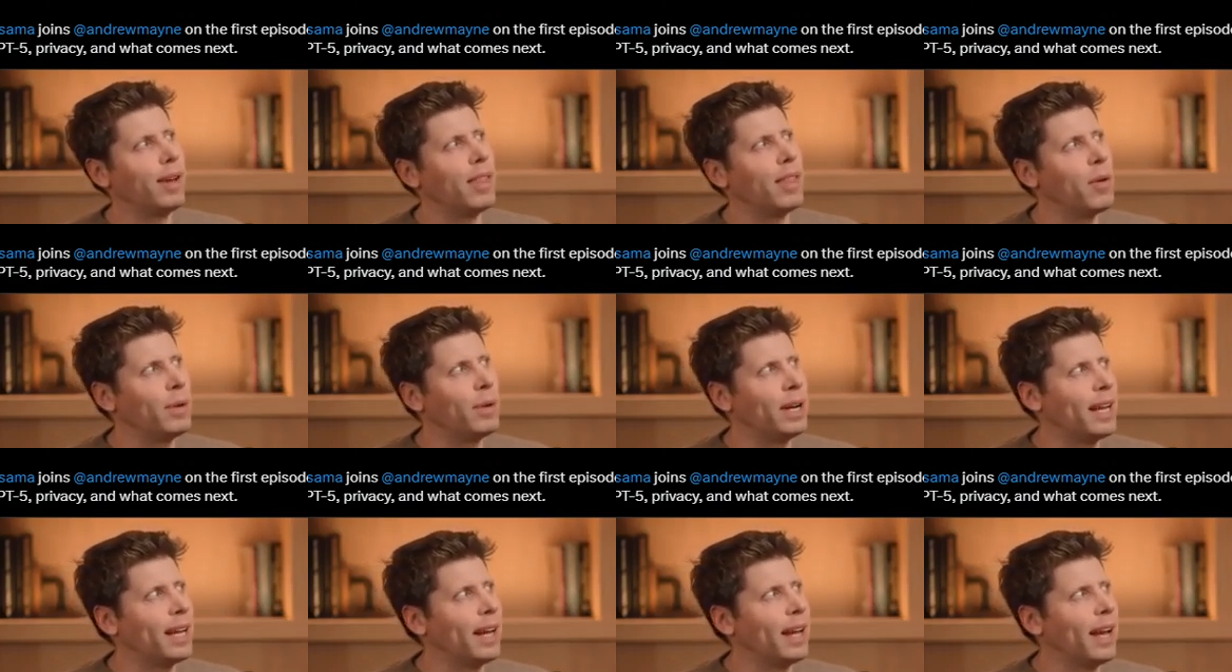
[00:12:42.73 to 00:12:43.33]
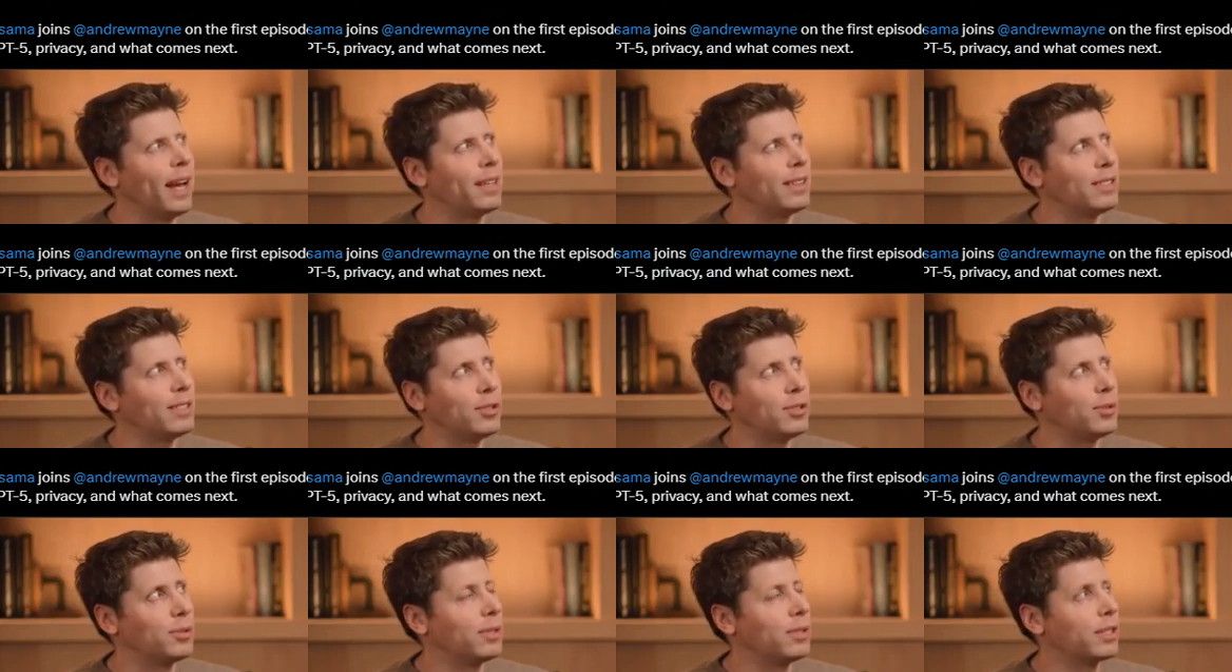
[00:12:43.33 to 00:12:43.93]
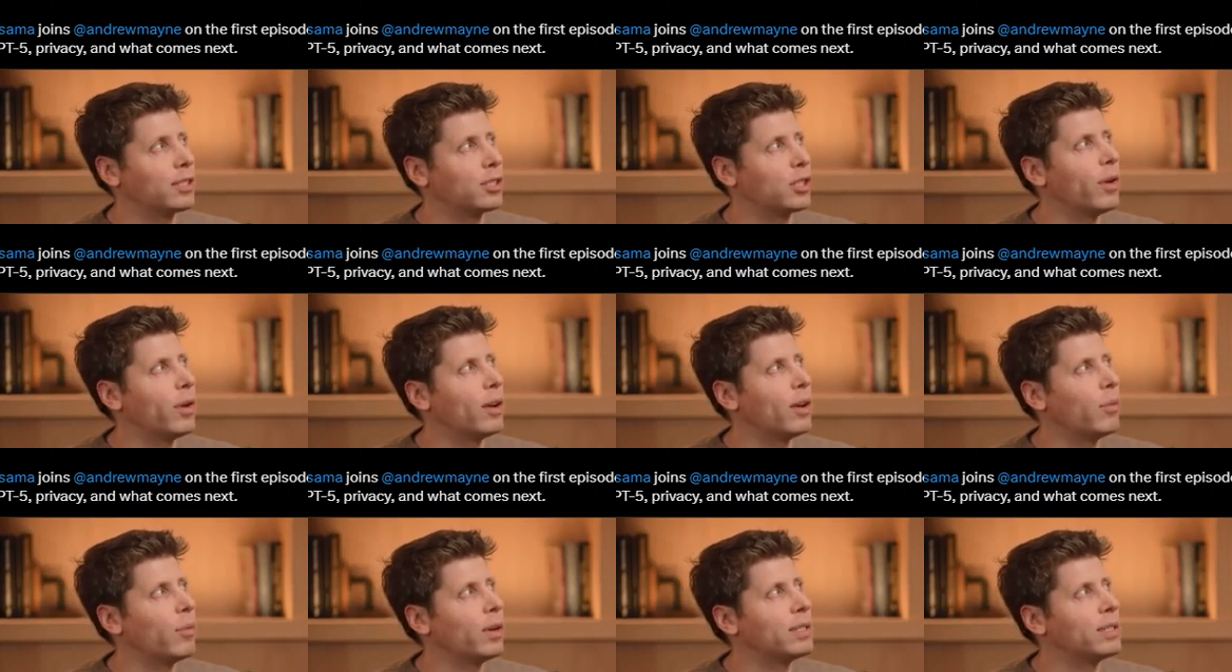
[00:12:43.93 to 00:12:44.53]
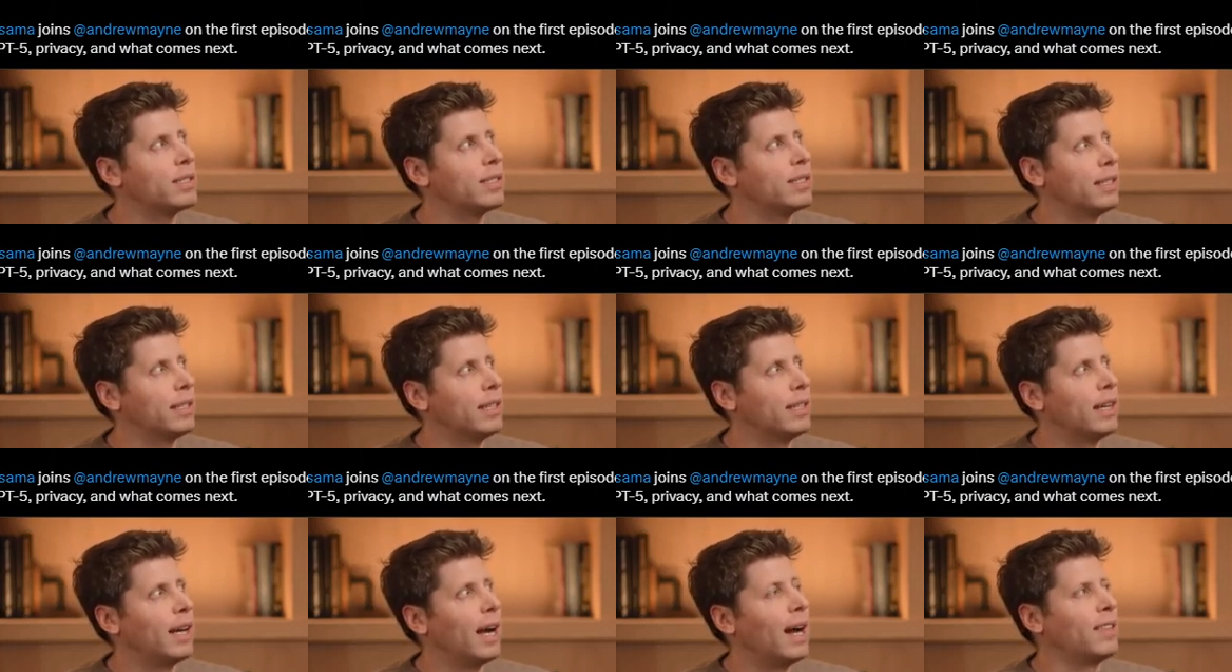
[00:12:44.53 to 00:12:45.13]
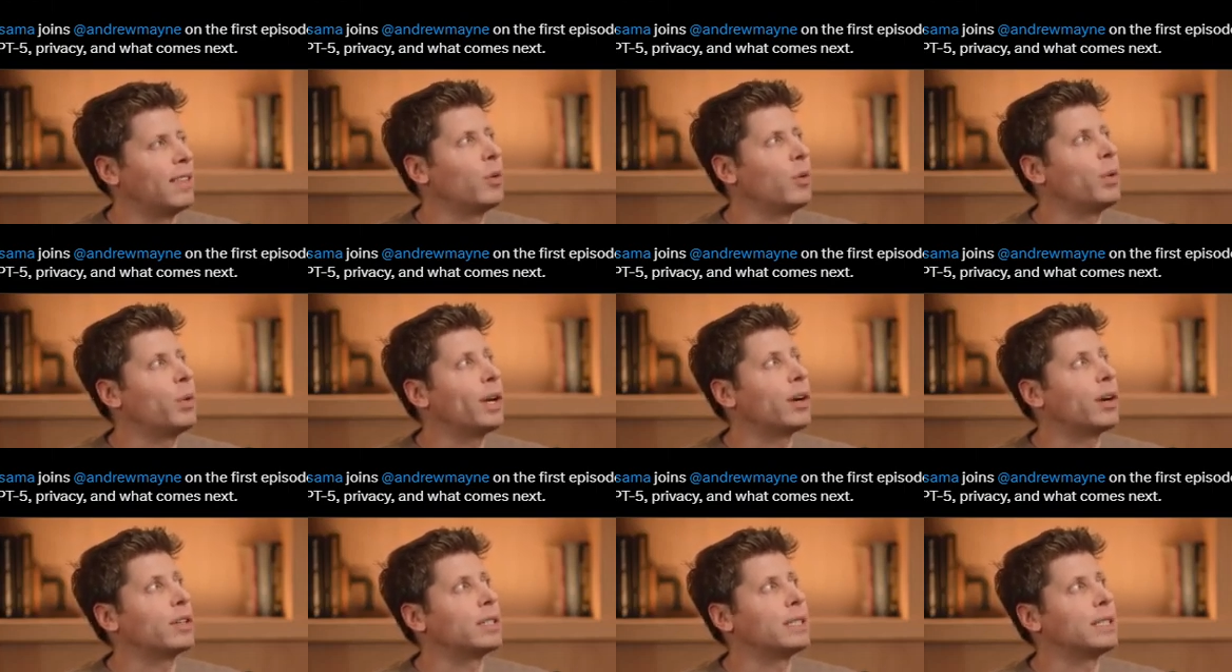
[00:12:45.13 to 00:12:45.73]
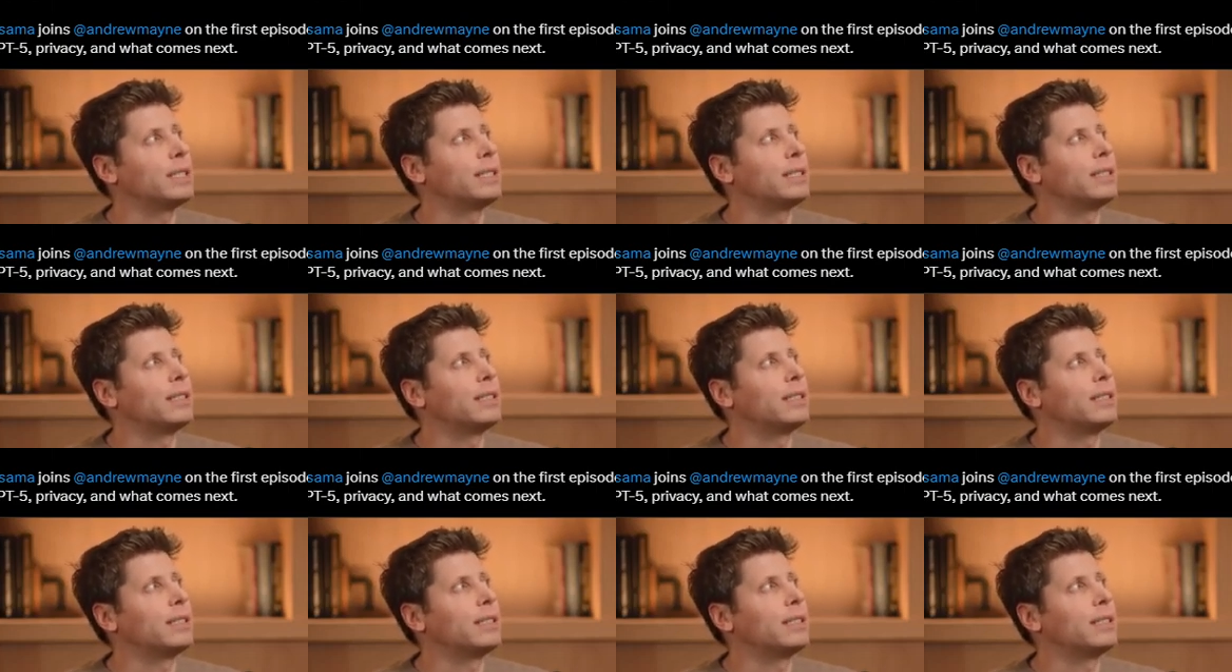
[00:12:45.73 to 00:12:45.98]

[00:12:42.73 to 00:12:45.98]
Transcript: And then we kind of had these two things going at once. I think we are